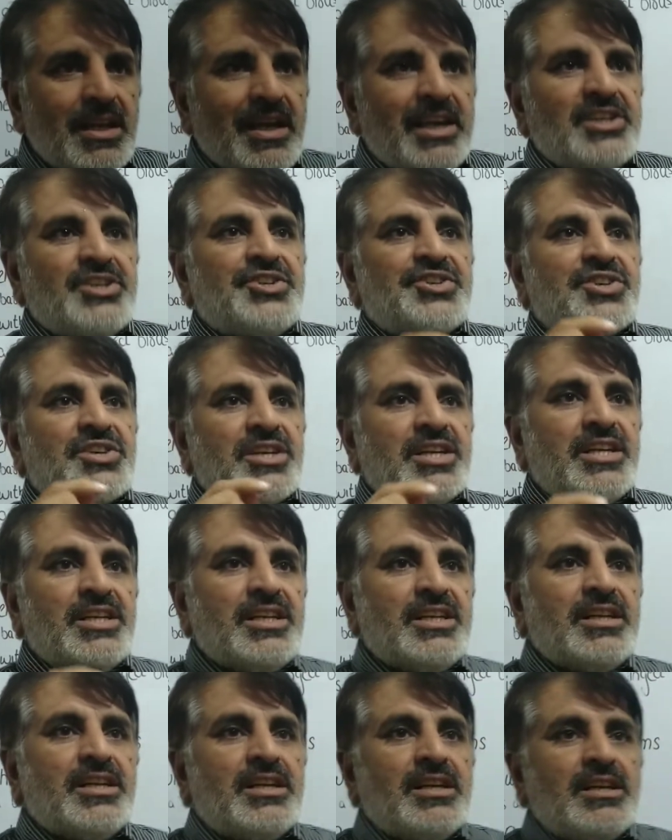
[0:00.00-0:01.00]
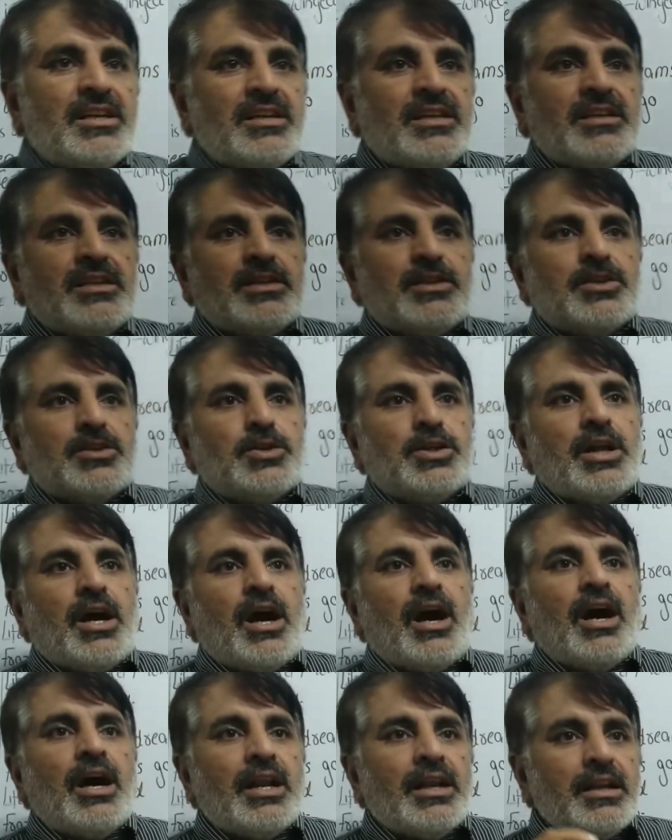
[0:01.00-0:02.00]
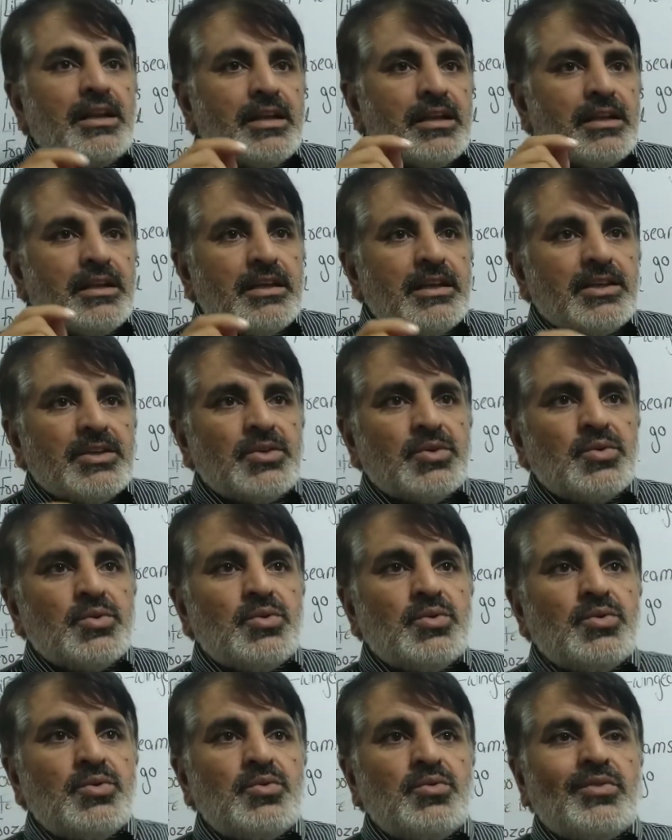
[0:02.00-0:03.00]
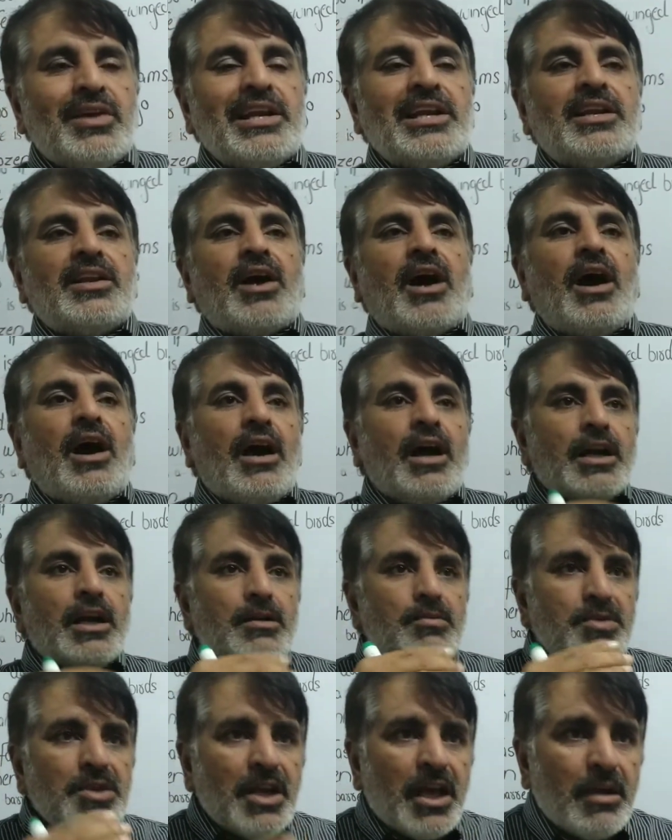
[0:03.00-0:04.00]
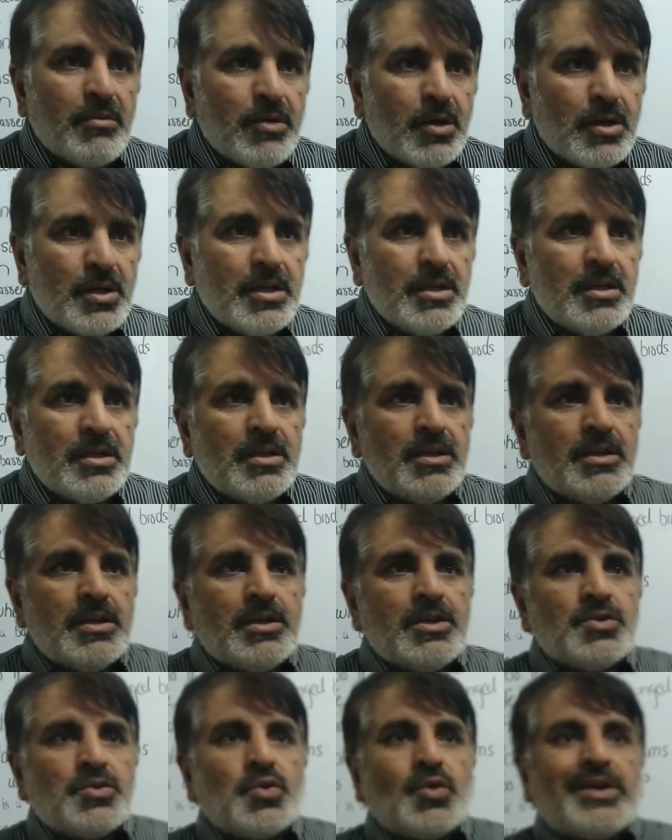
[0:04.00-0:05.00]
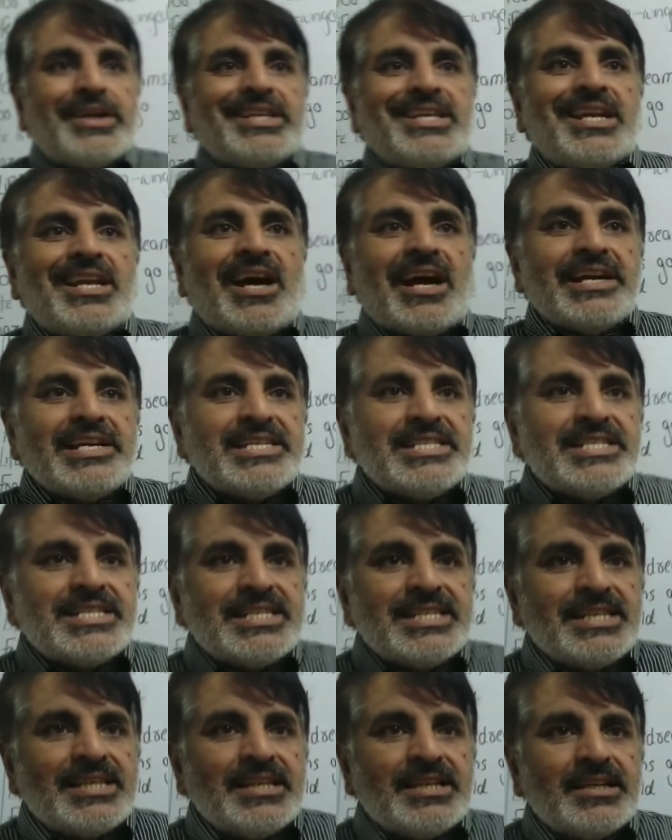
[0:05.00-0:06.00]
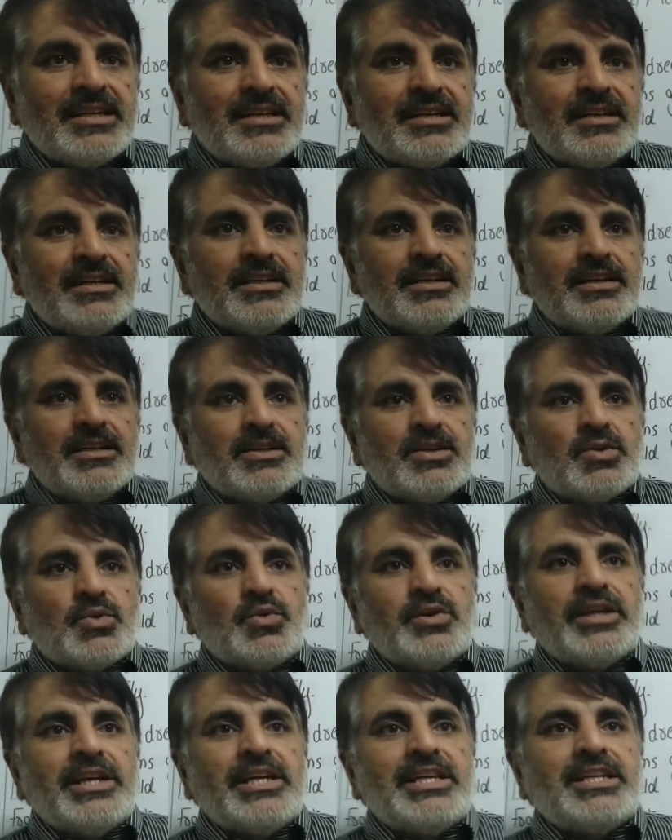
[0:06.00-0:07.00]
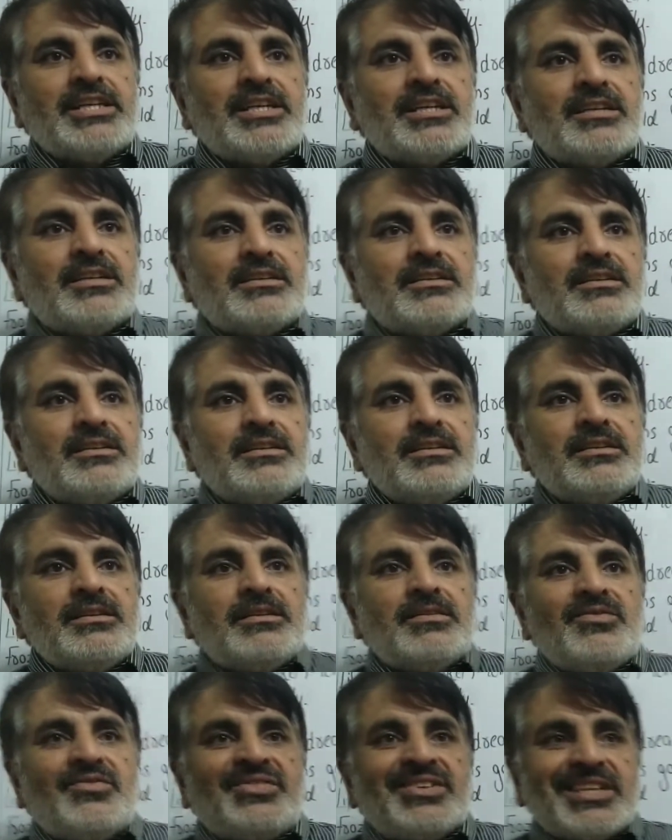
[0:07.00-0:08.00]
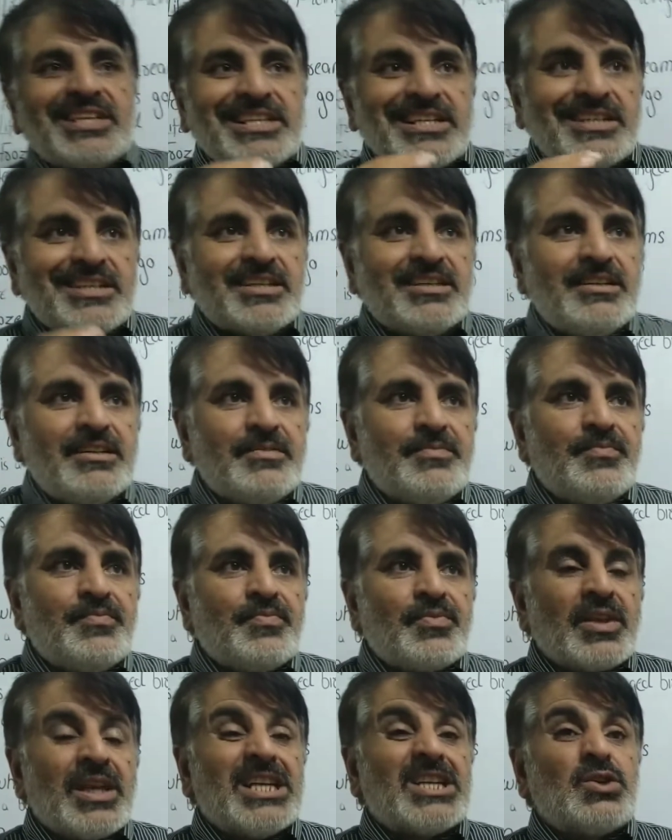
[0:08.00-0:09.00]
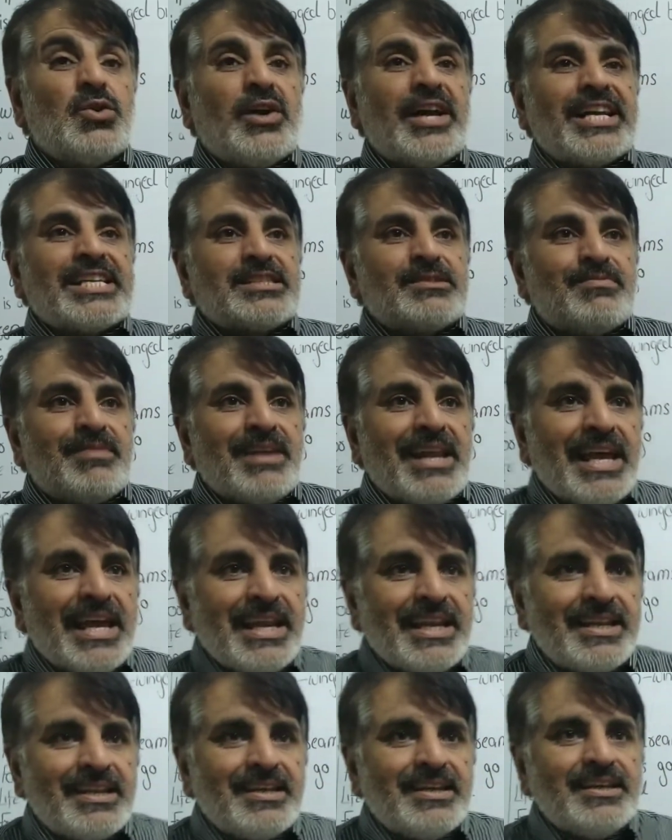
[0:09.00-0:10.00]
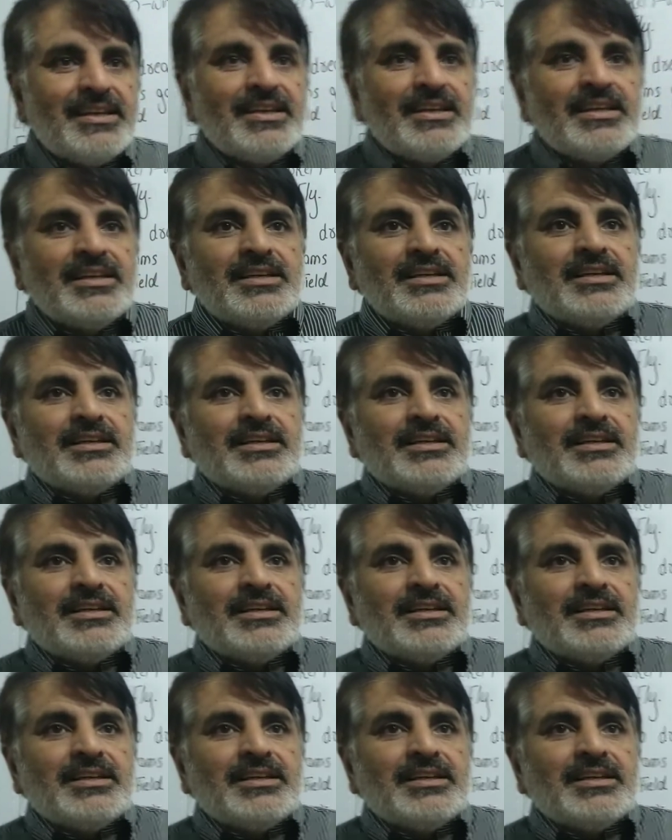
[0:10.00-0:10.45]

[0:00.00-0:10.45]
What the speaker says: his trend, then you will not be able to analyze, to interpret, to explain